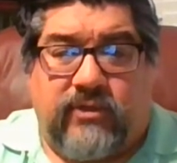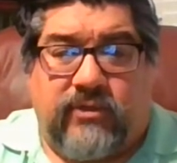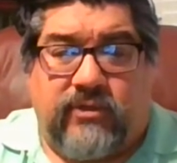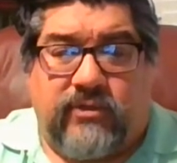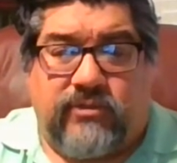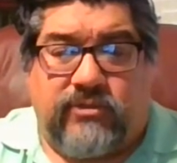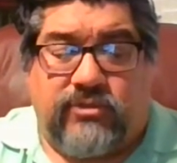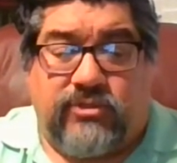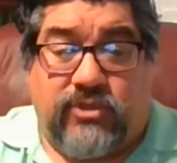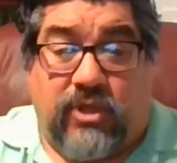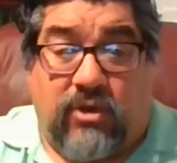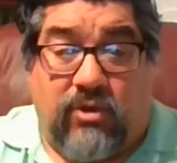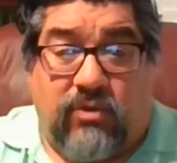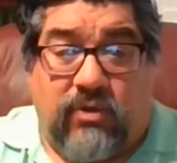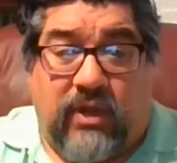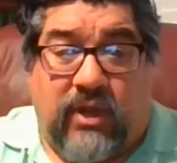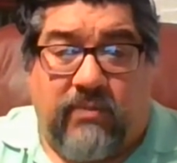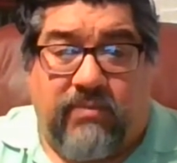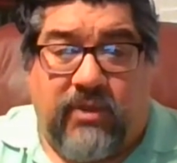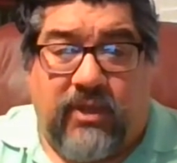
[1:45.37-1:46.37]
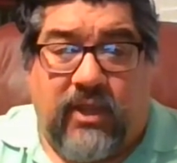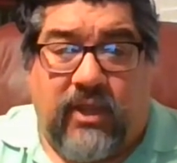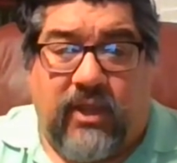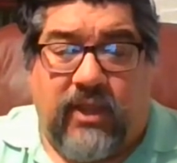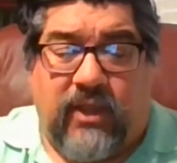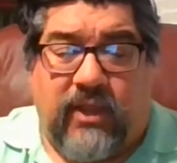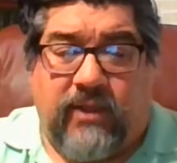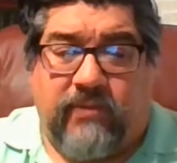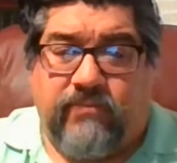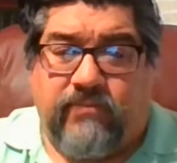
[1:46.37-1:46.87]
Stone
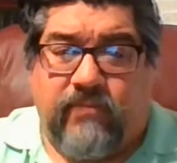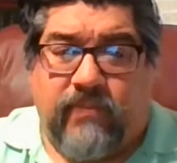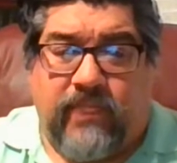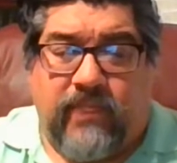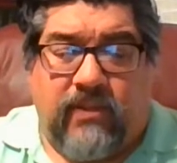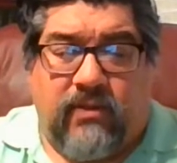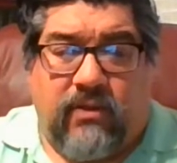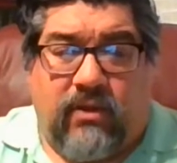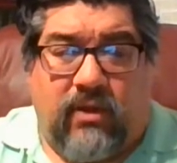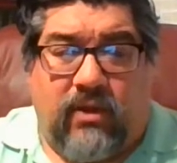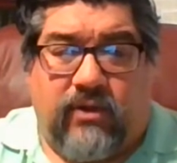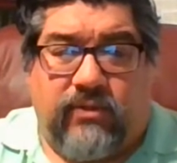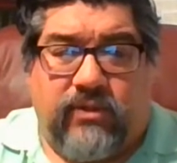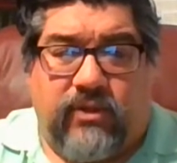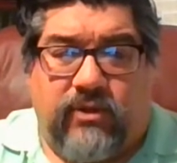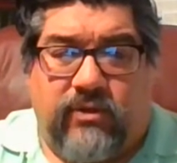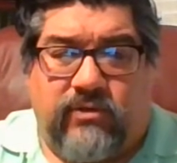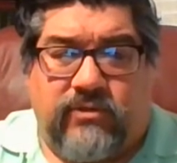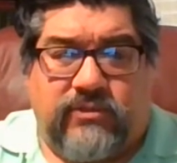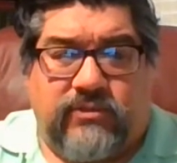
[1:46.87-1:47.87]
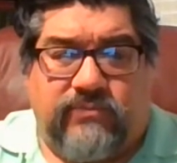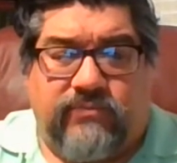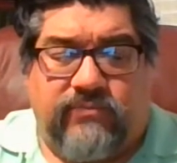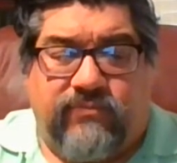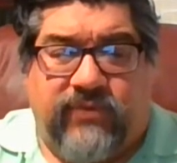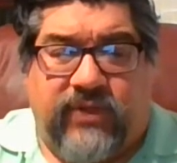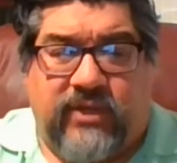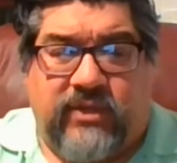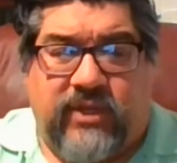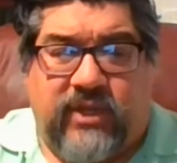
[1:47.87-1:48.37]
IPA, all of those
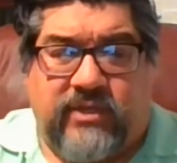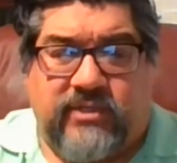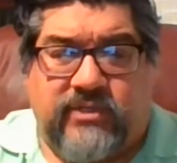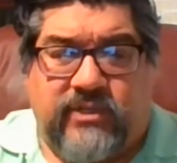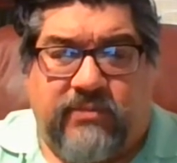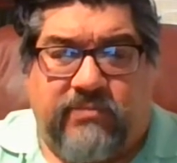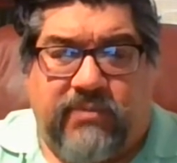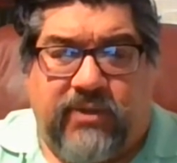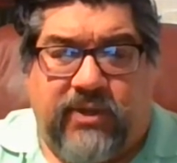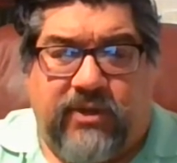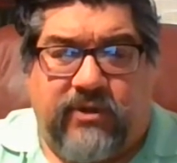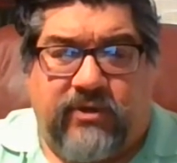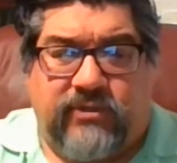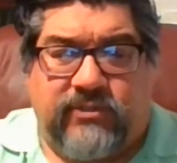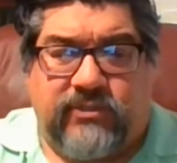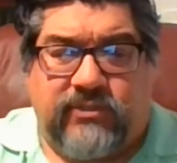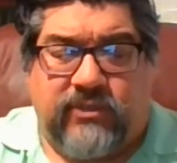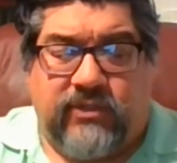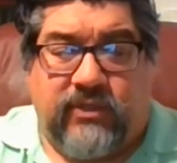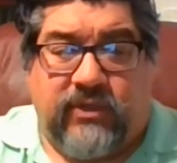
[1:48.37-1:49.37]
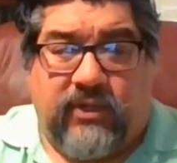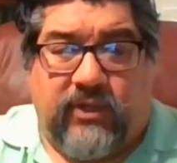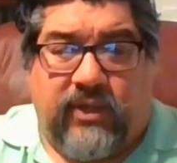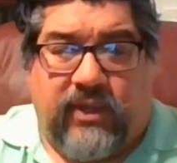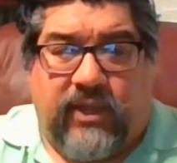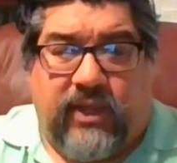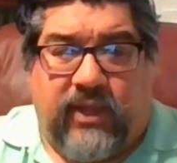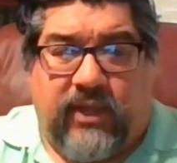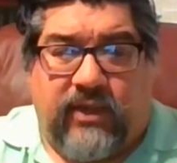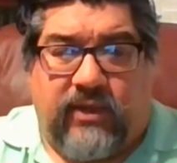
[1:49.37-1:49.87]
fantastic beers,
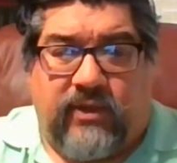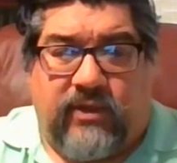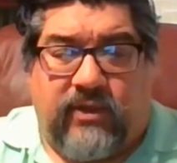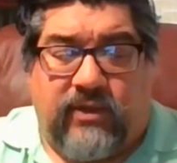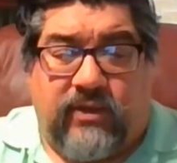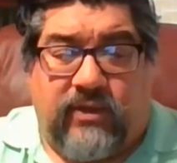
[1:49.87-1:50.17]
and